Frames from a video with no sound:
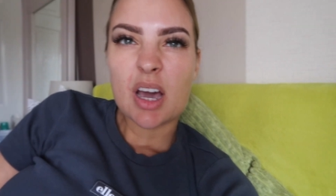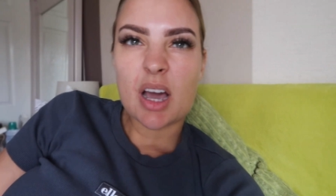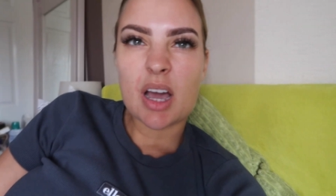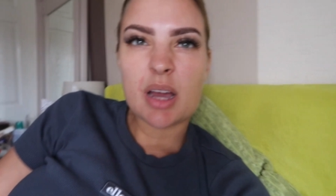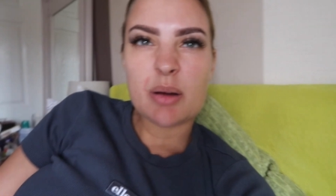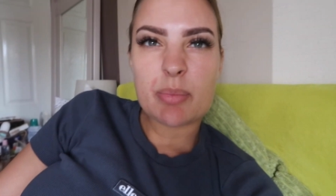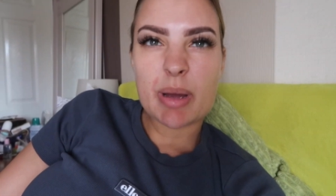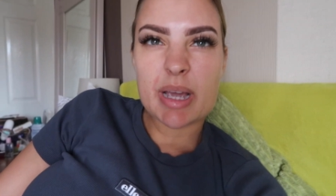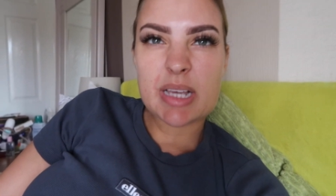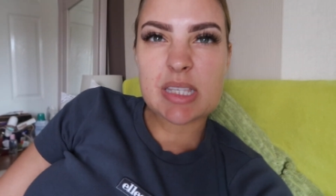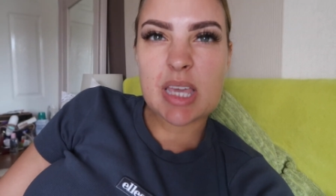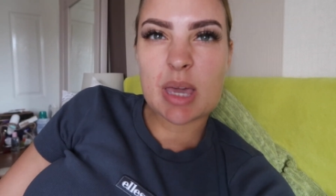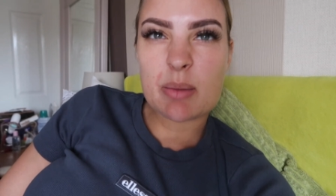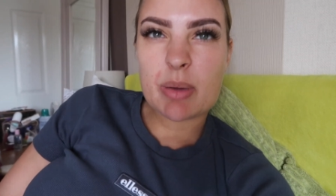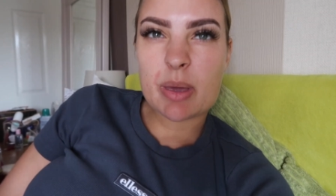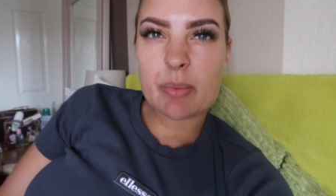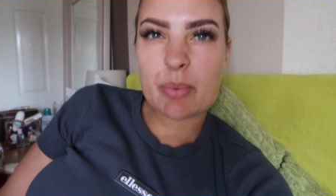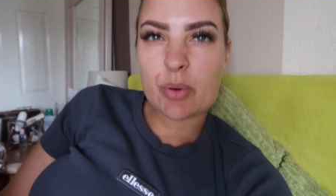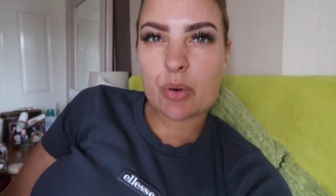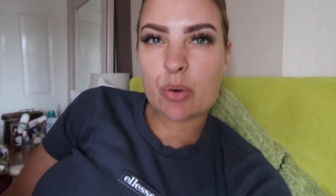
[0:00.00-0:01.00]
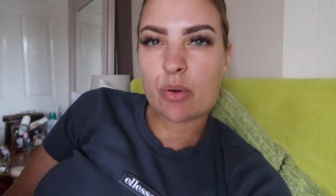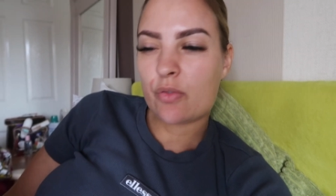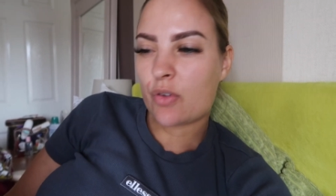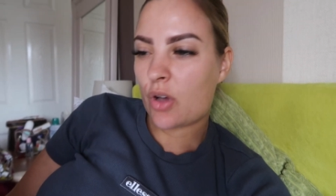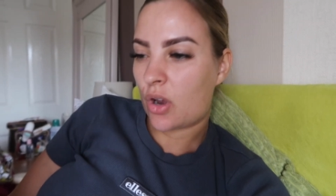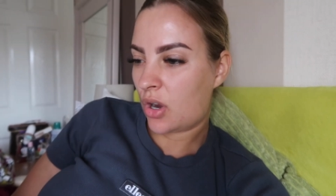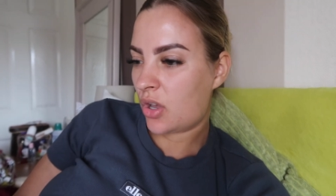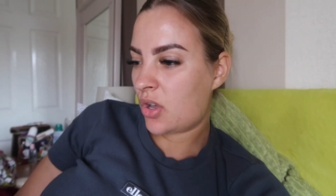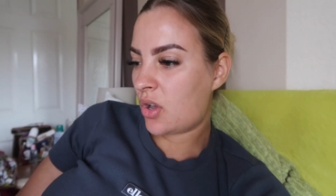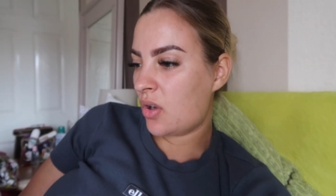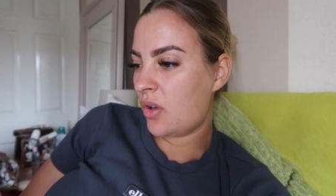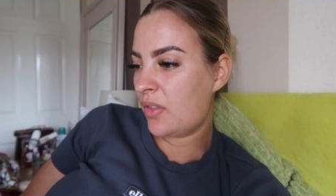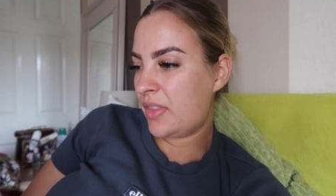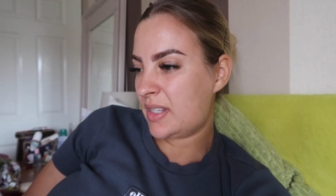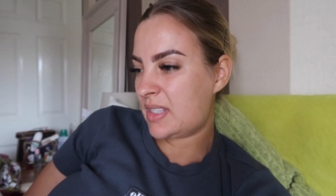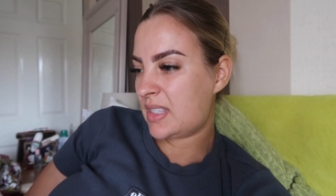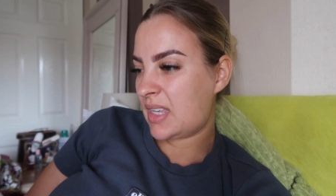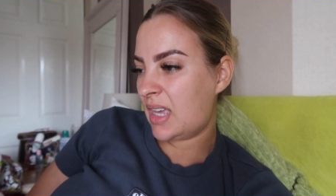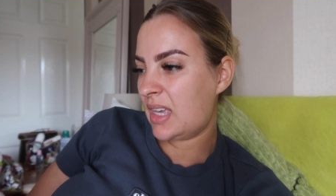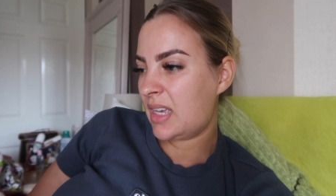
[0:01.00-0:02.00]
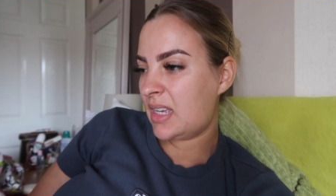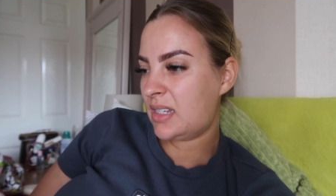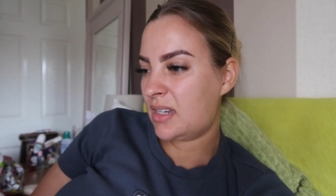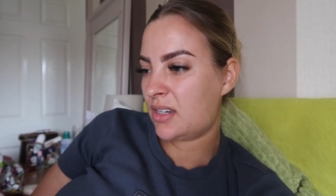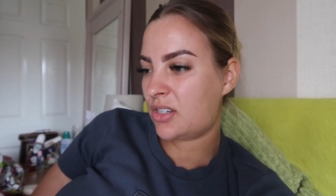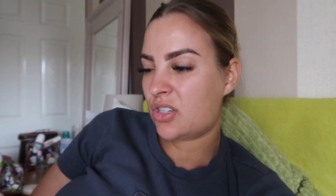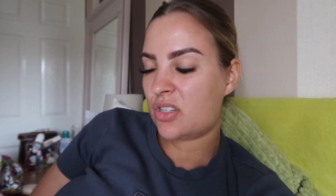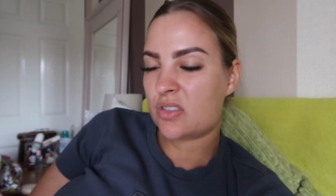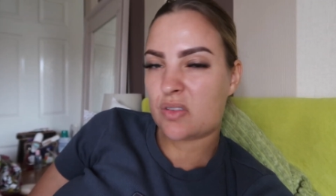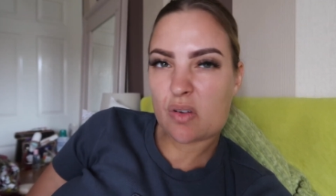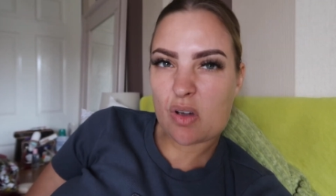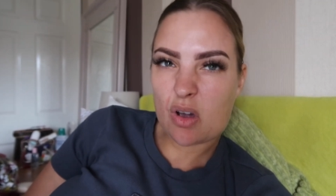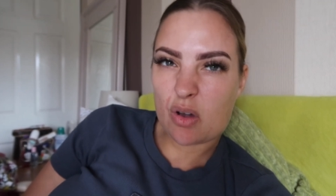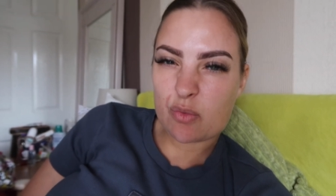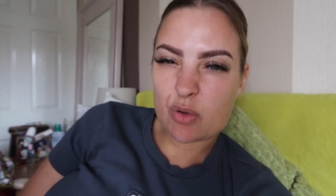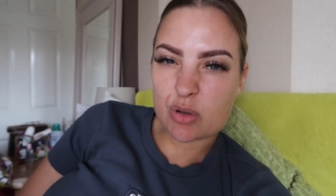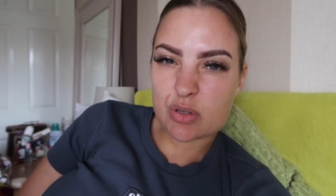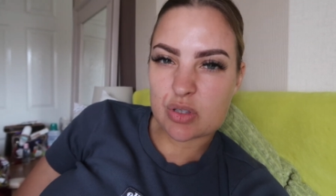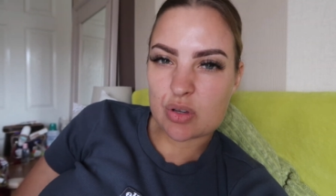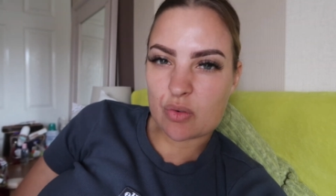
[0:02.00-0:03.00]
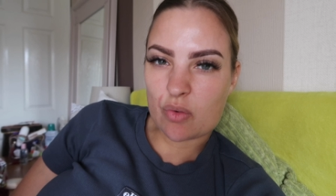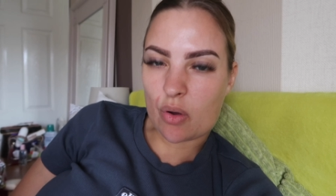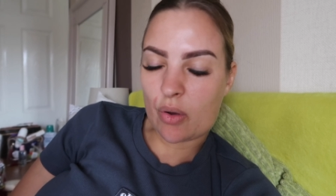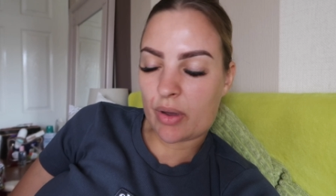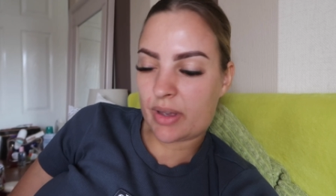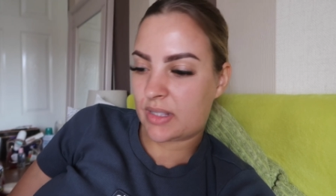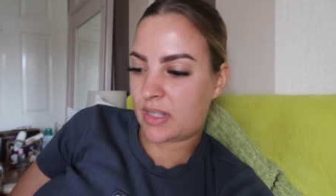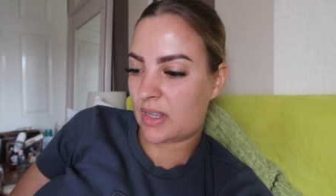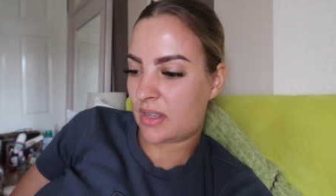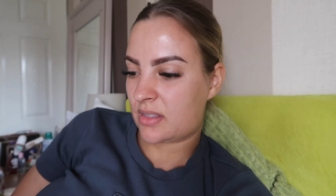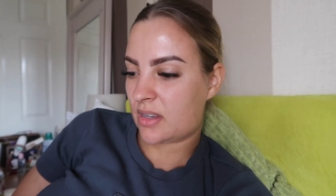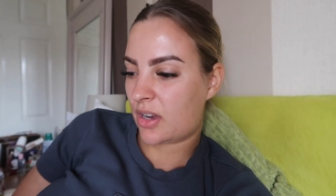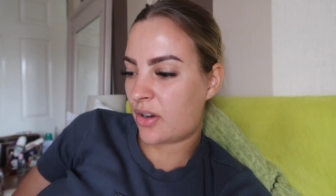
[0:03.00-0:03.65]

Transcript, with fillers: and basically people who have got like other skin conditions like i've got psoriasis